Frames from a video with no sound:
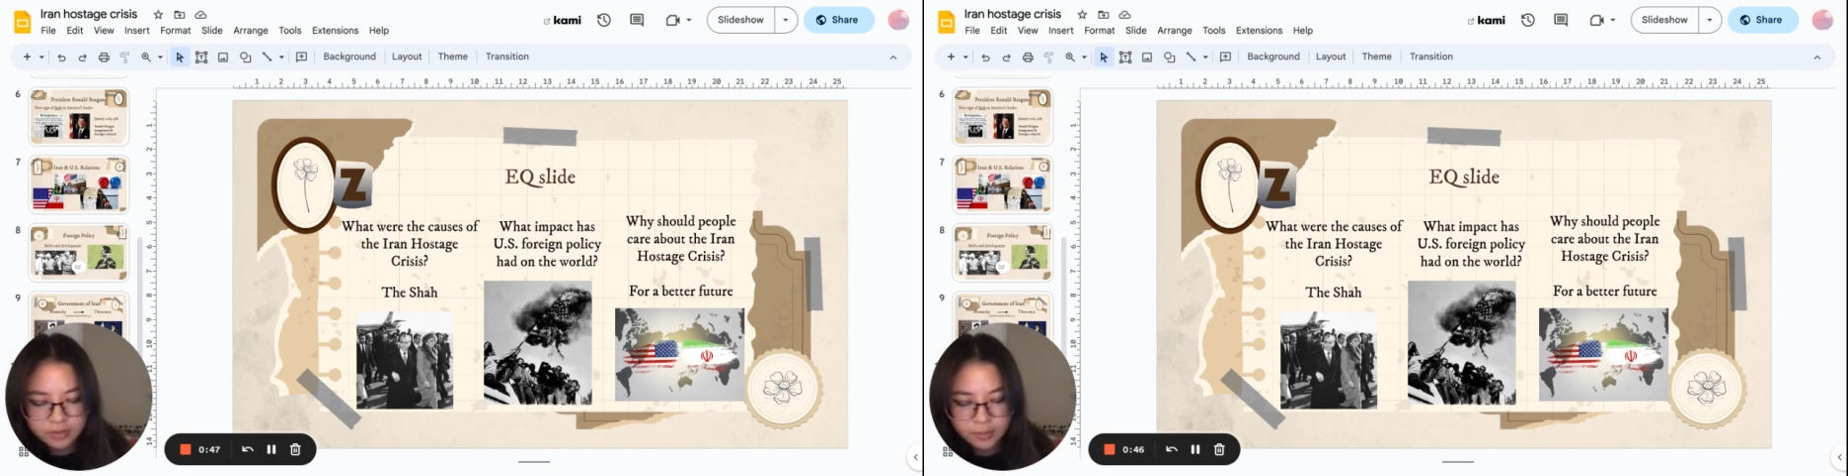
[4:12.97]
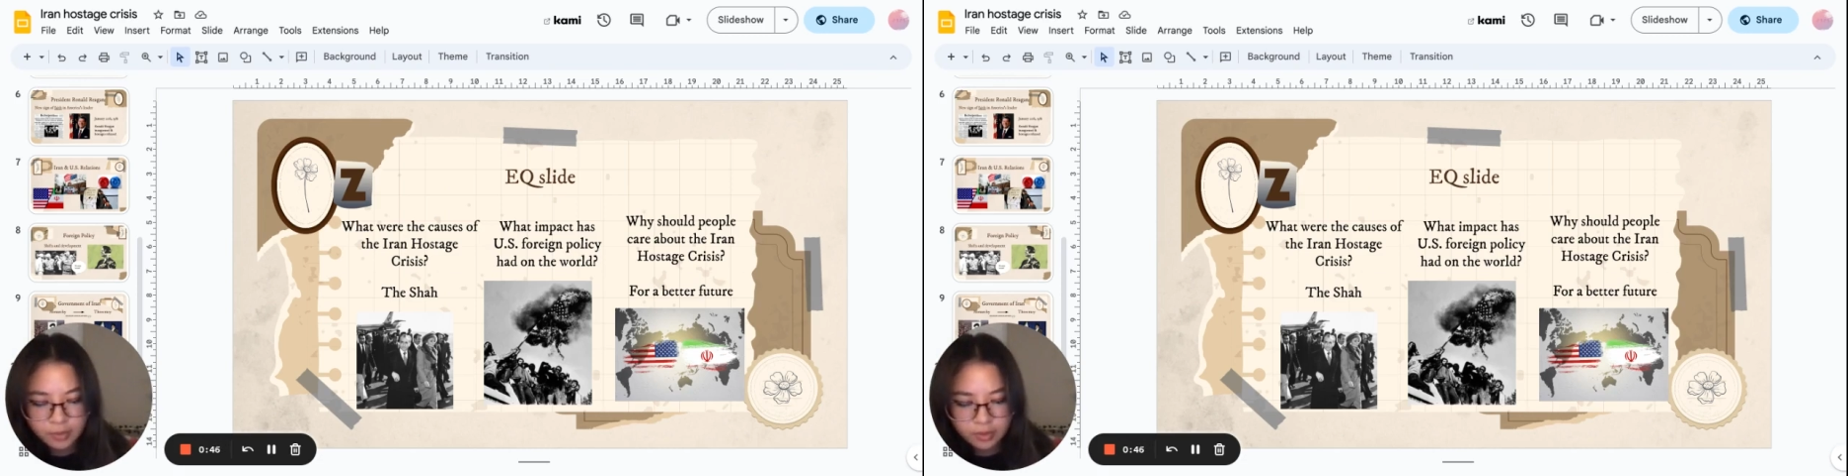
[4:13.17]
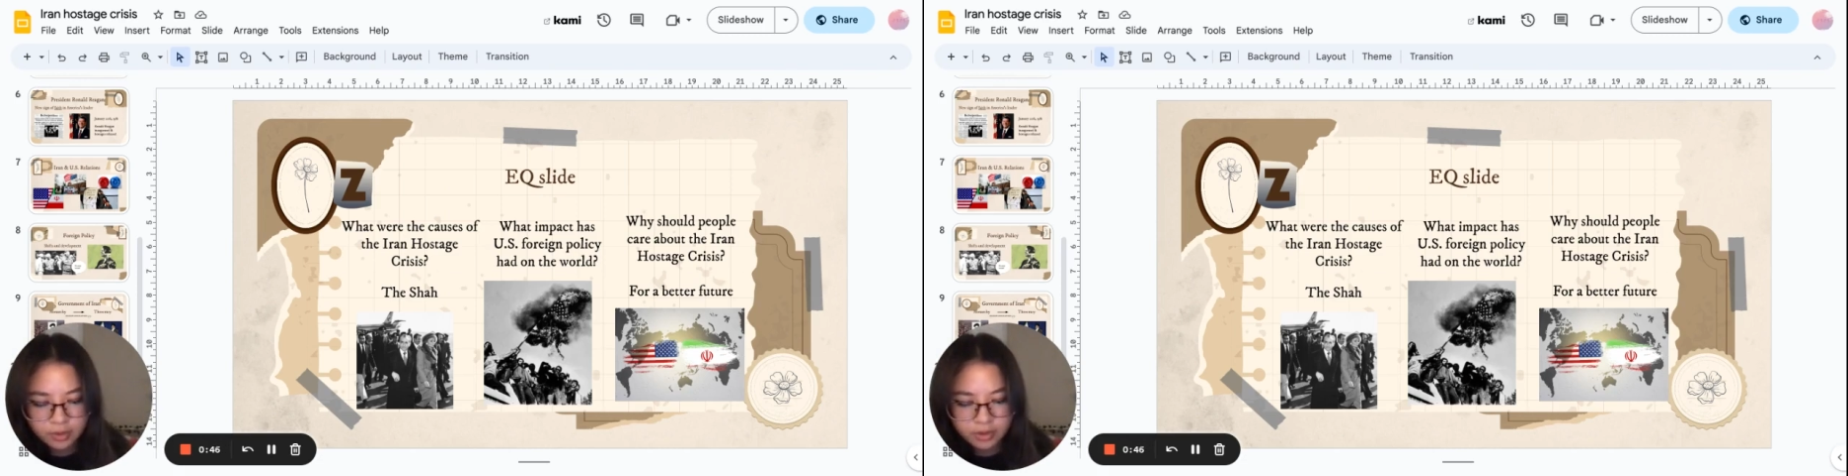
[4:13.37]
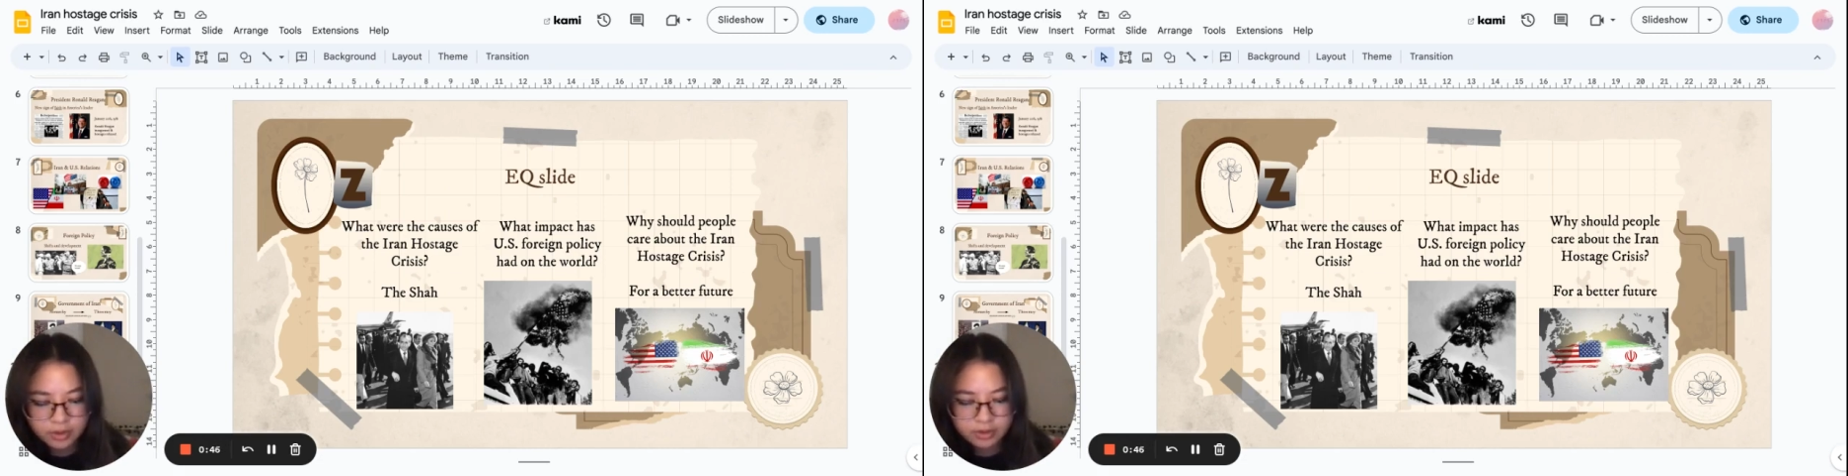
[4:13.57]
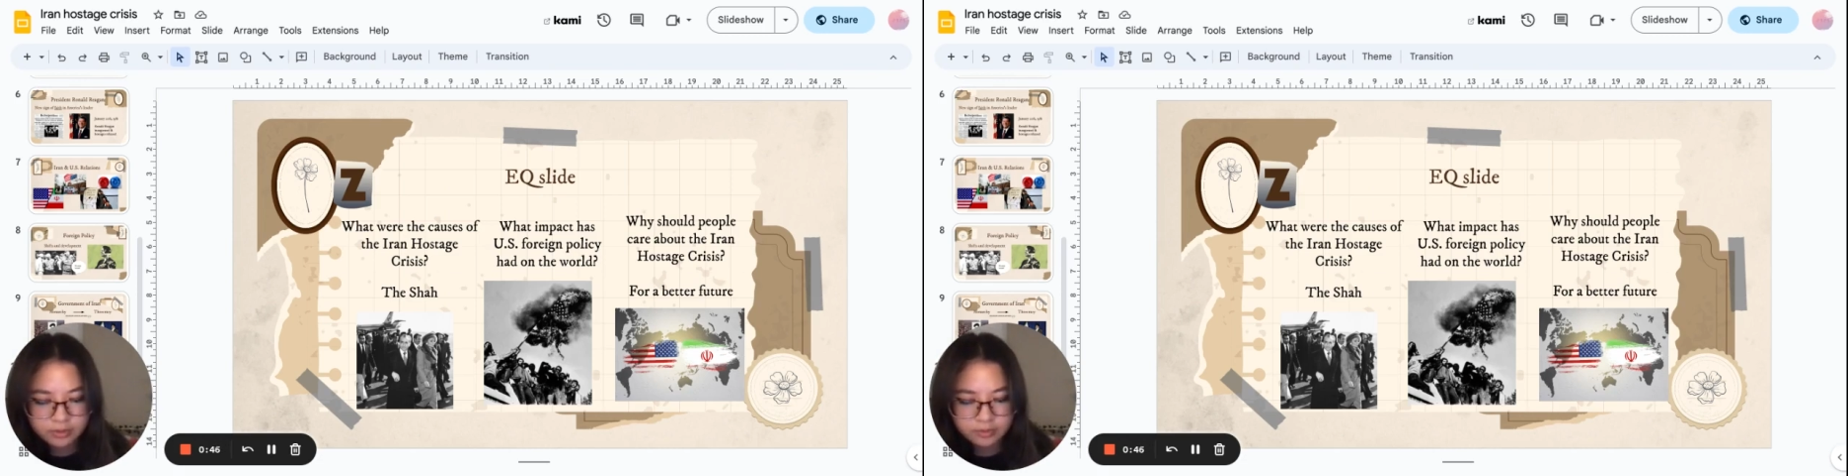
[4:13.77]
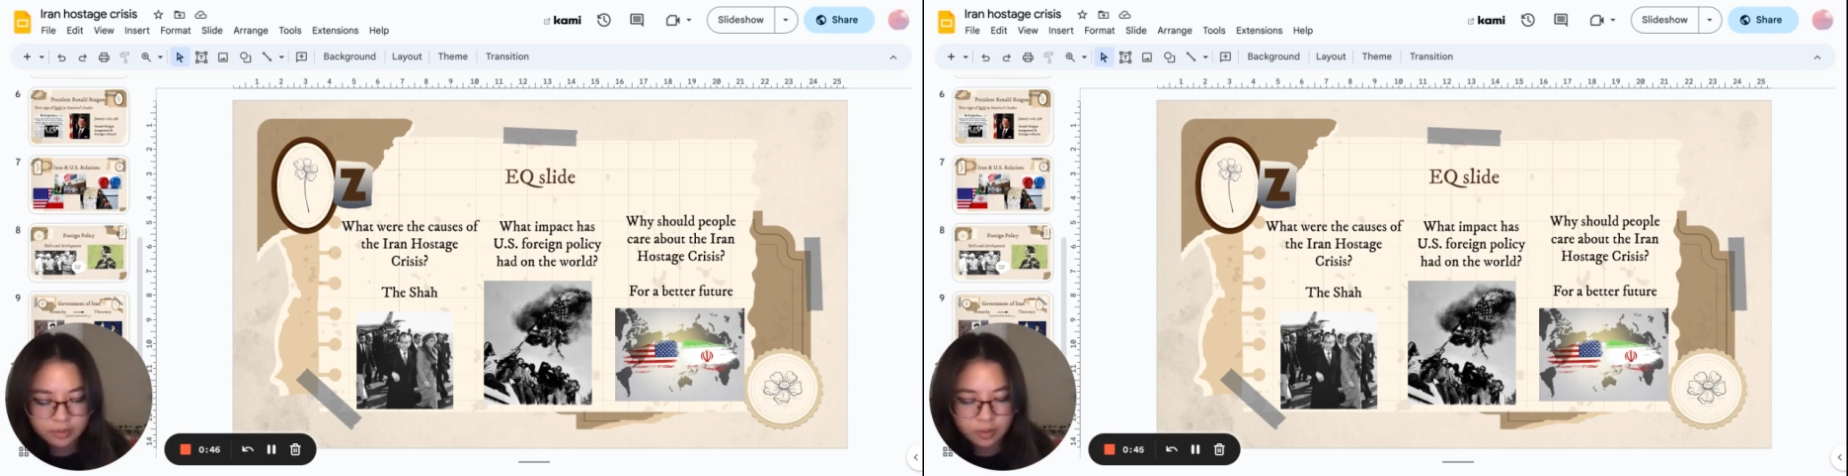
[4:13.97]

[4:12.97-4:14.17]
support